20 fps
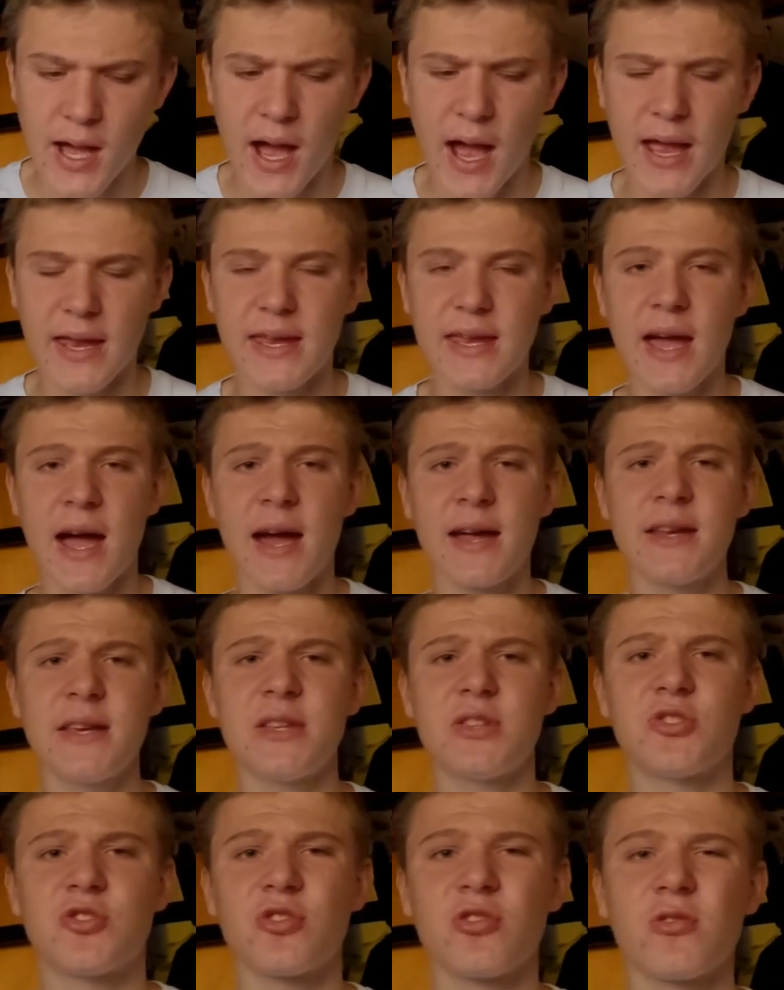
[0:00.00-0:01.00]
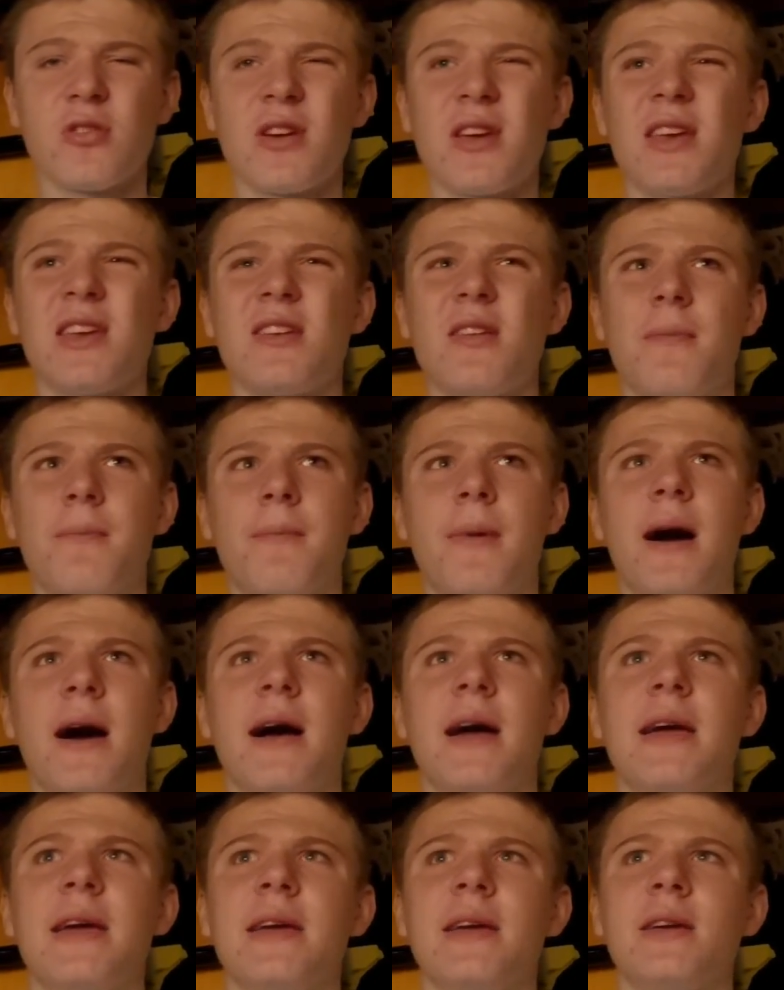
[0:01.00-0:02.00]
I got it during
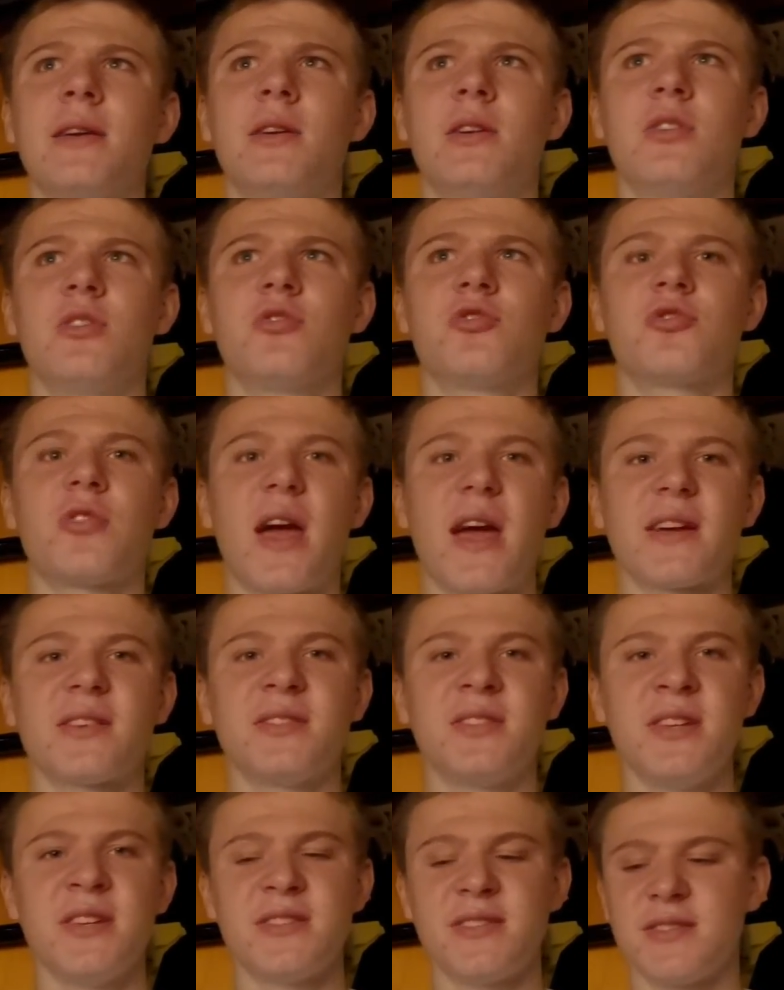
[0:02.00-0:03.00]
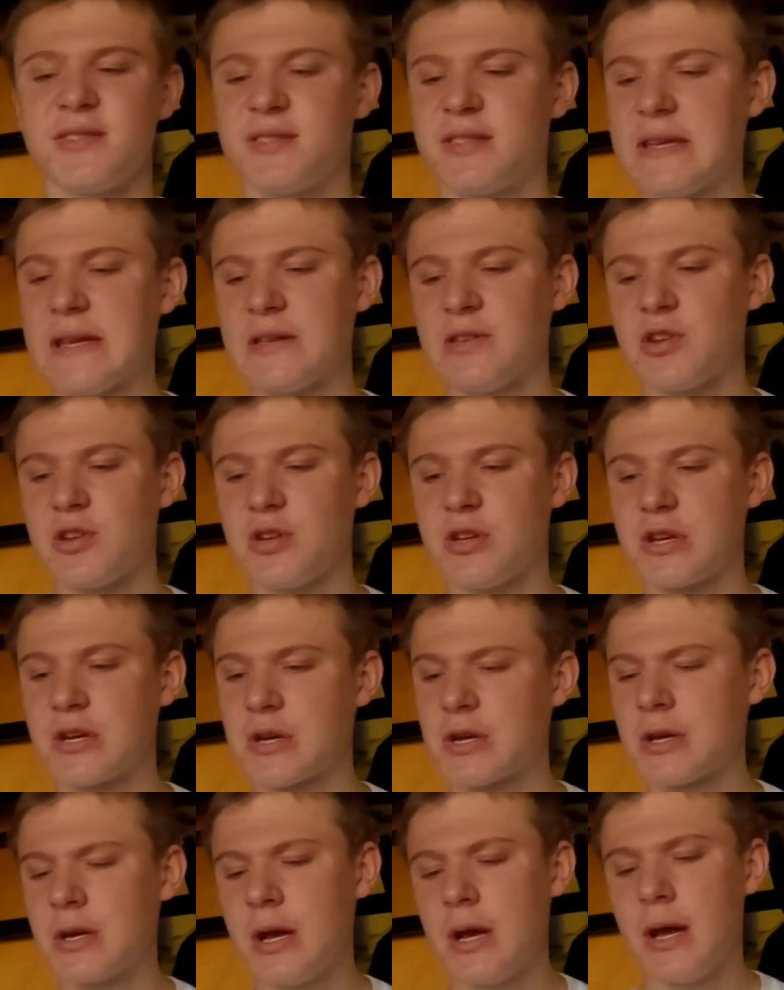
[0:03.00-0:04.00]
my track season senior
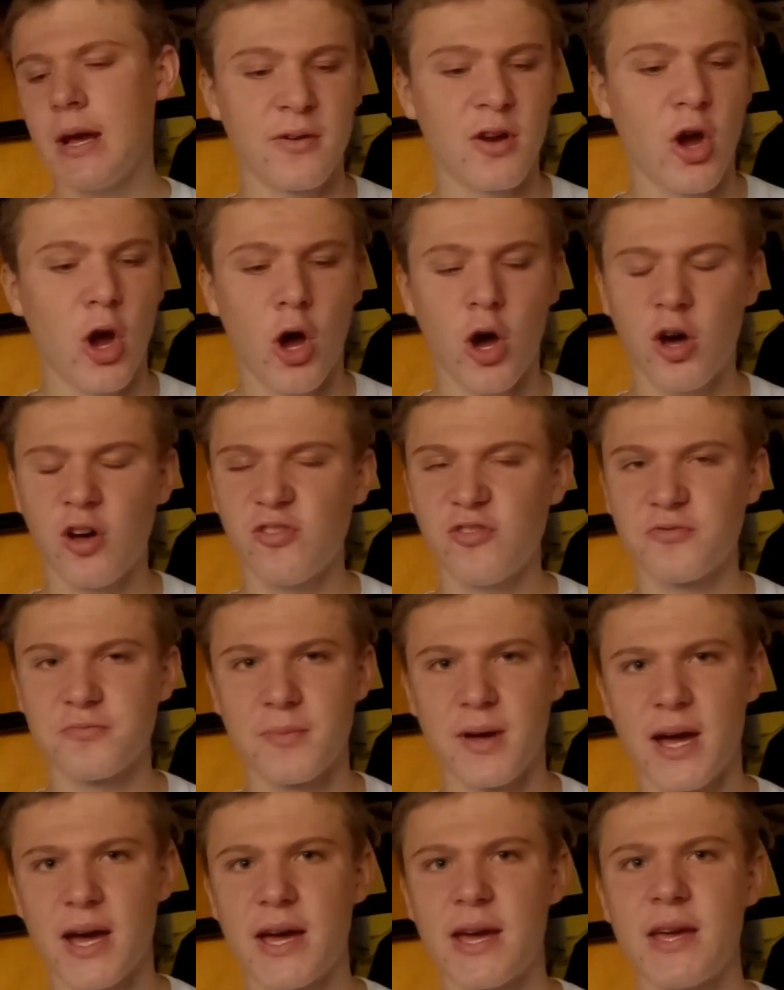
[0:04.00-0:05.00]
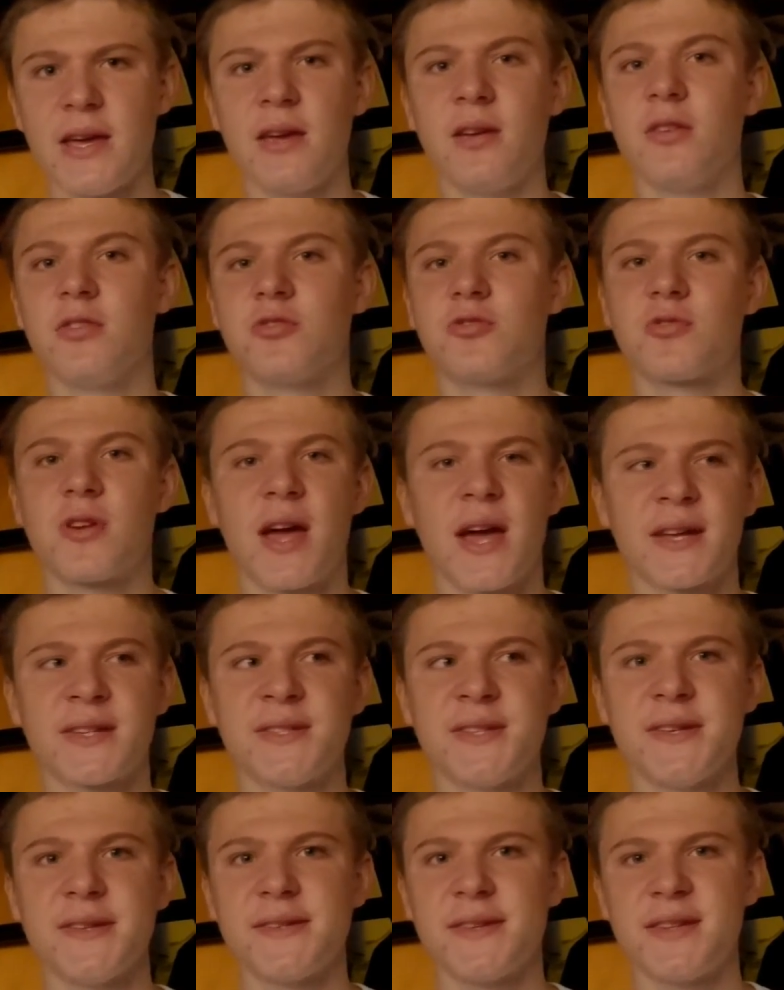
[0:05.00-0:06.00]
year. Did all of my track
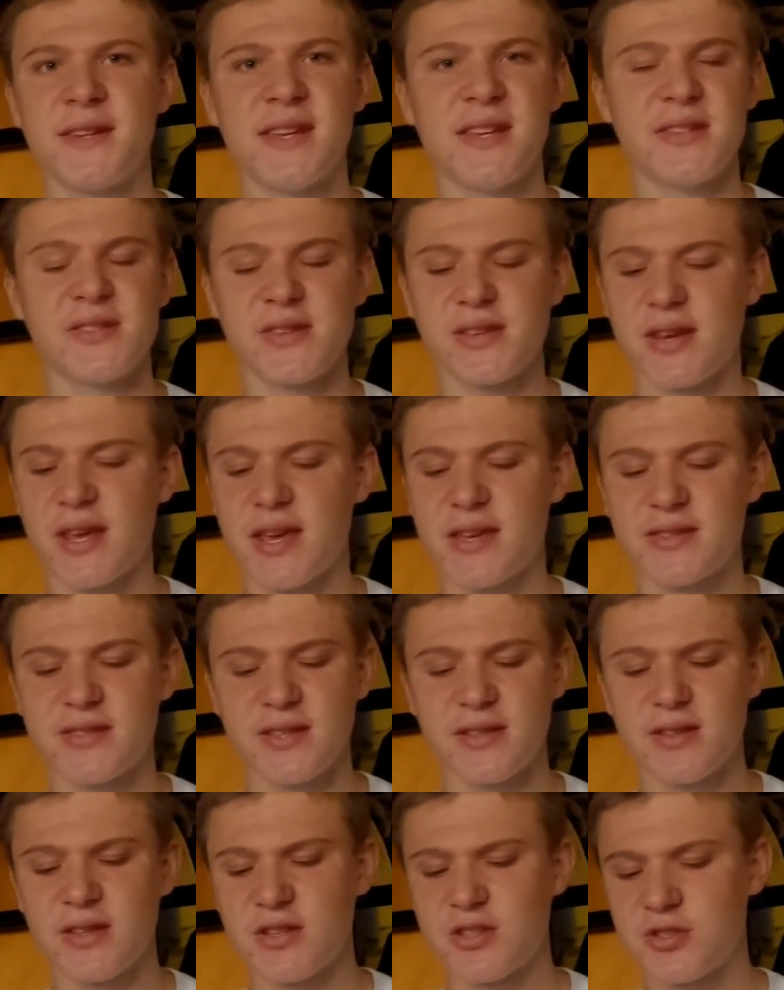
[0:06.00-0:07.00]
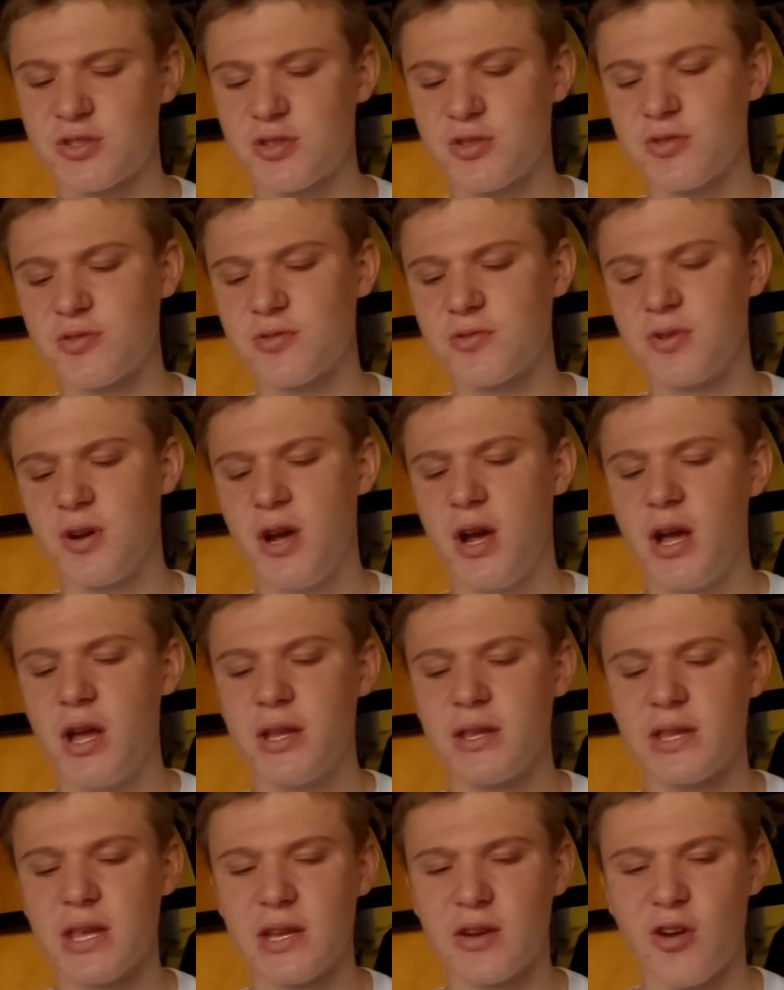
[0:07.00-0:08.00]
season easy days in this shoe.
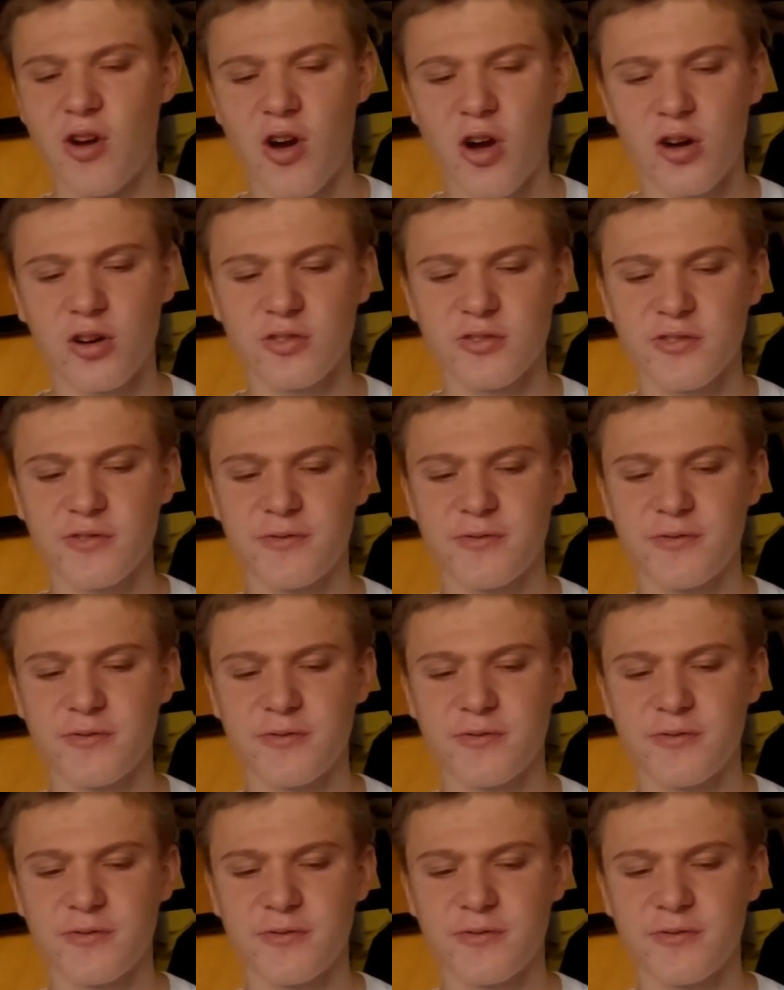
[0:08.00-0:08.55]
Did all